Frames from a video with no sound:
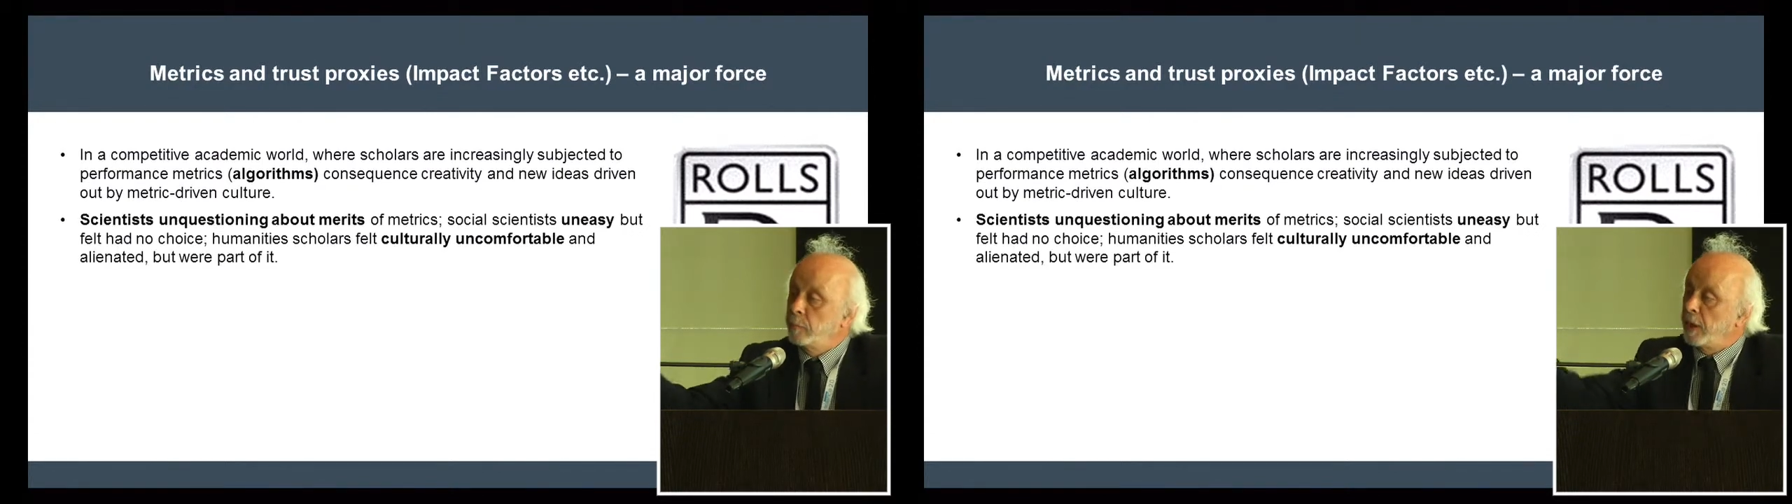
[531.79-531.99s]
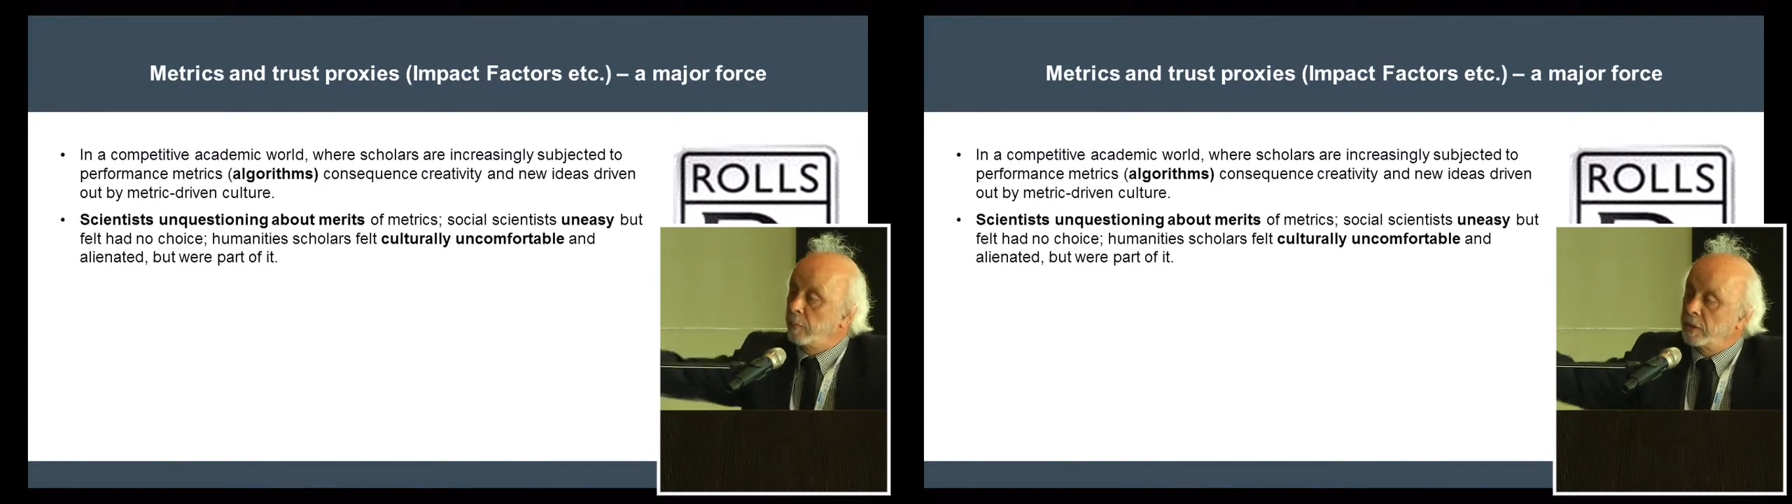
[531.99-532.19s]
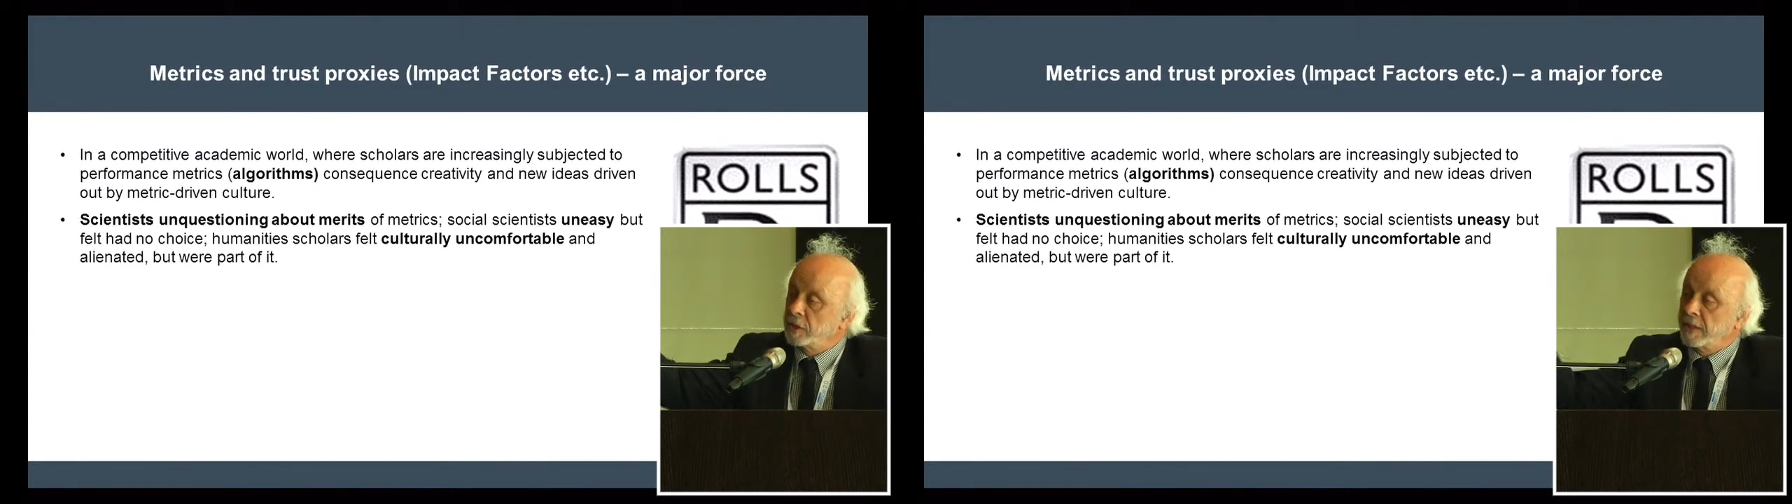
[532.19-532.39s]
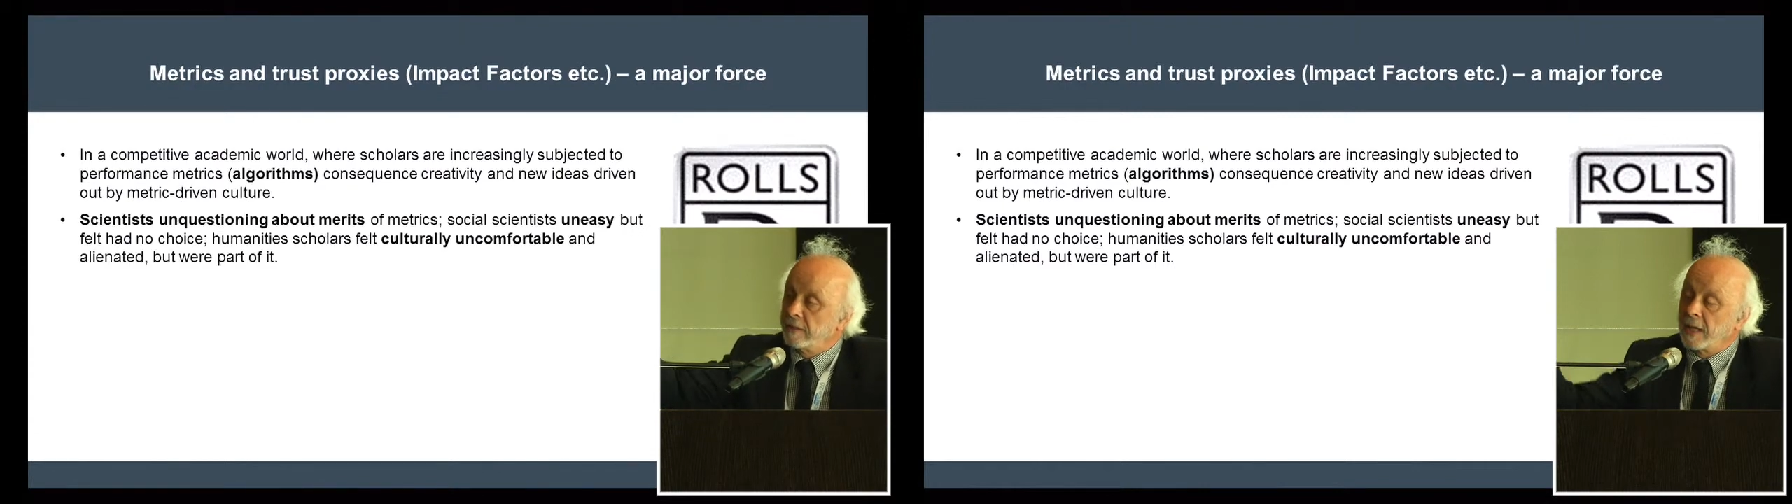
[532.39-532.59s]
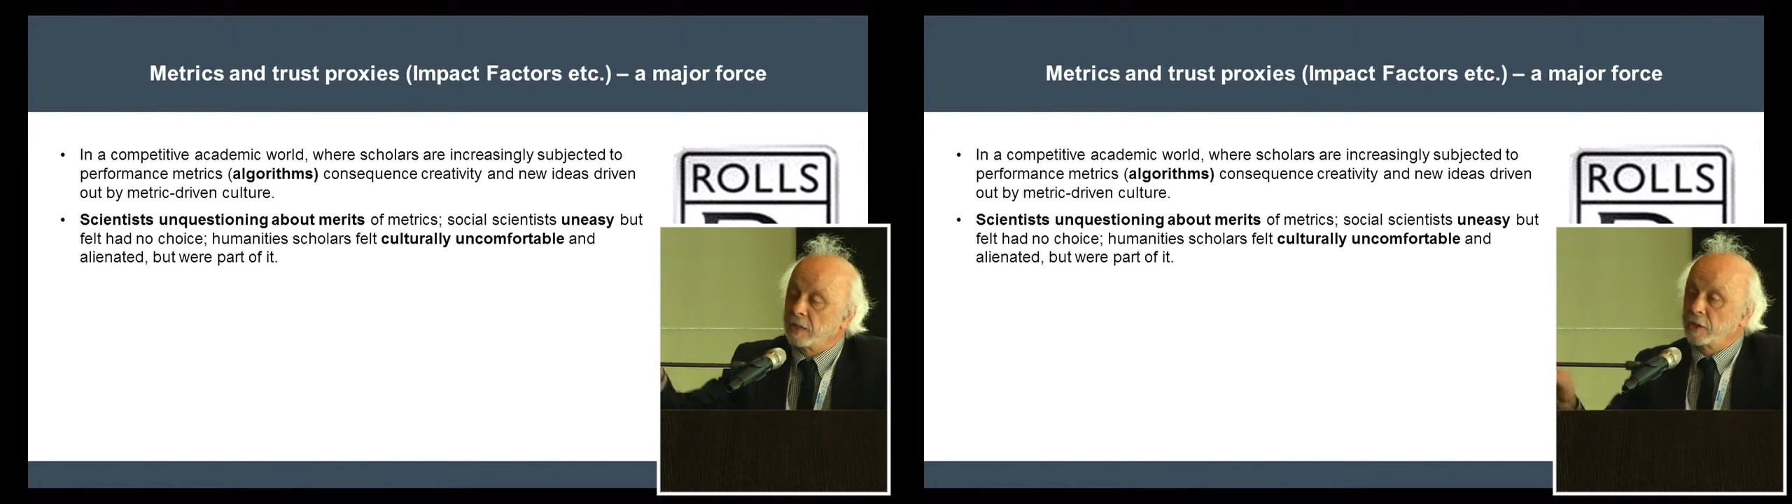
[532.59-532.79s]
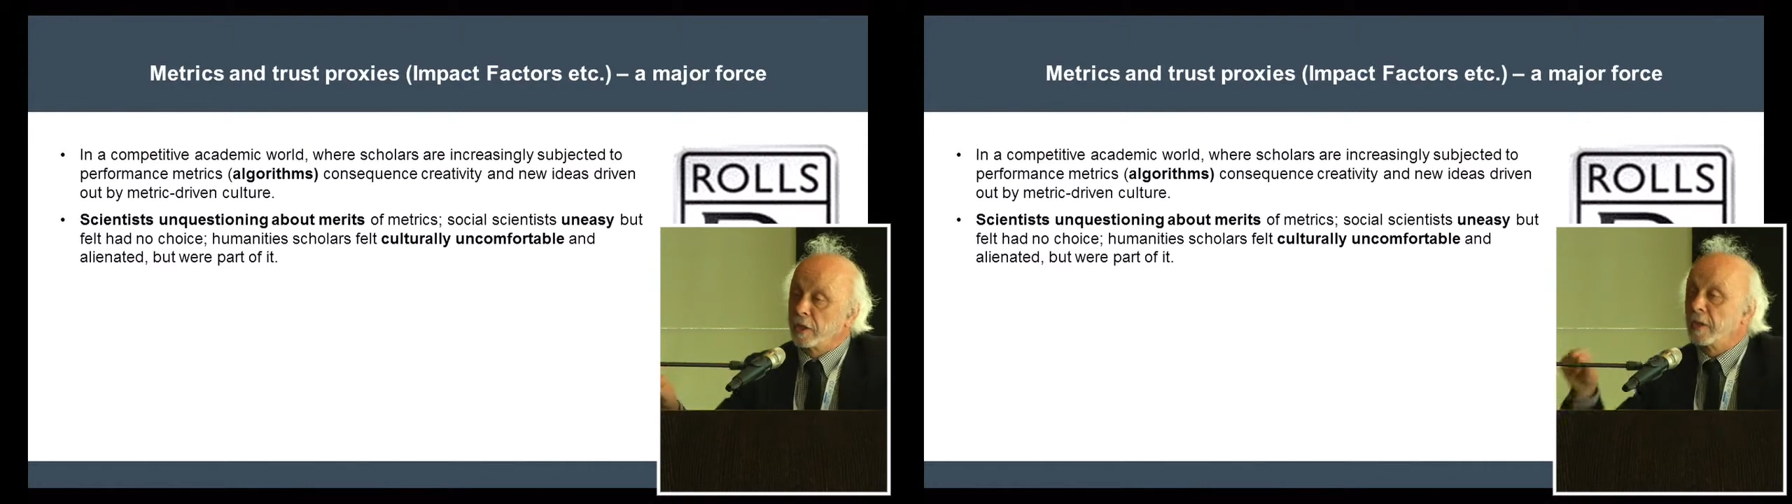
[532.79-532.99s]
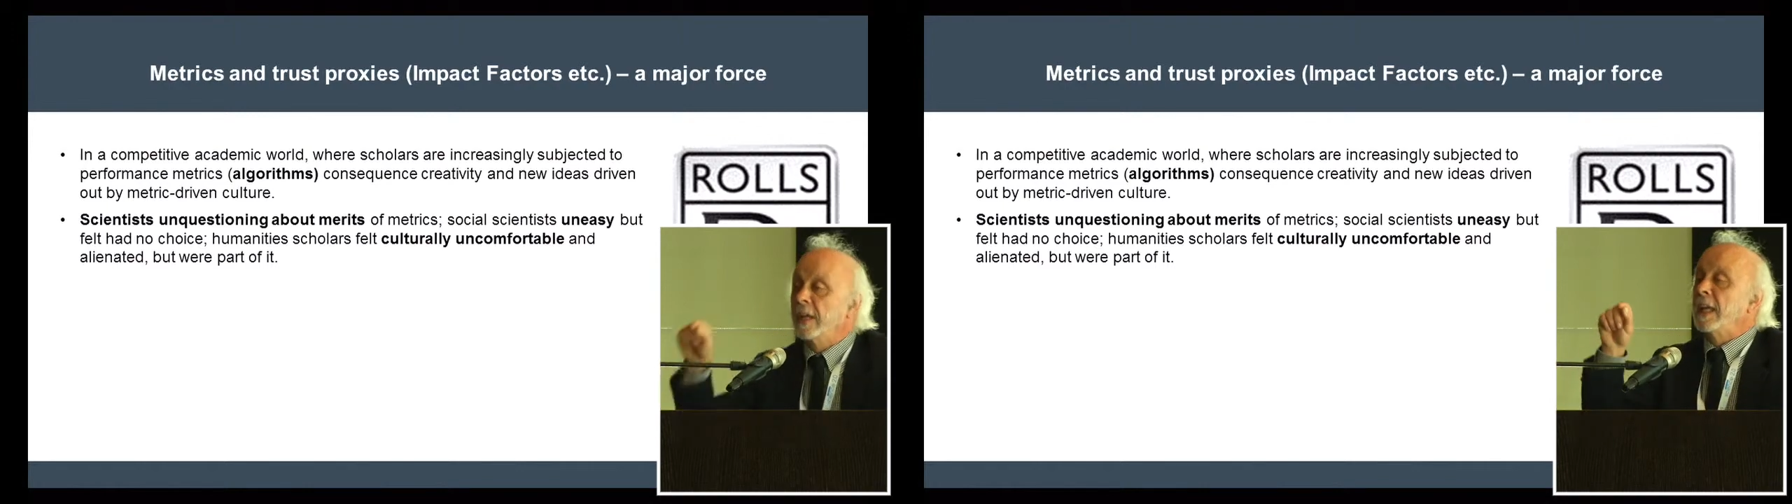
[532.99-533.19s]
publish in that journal,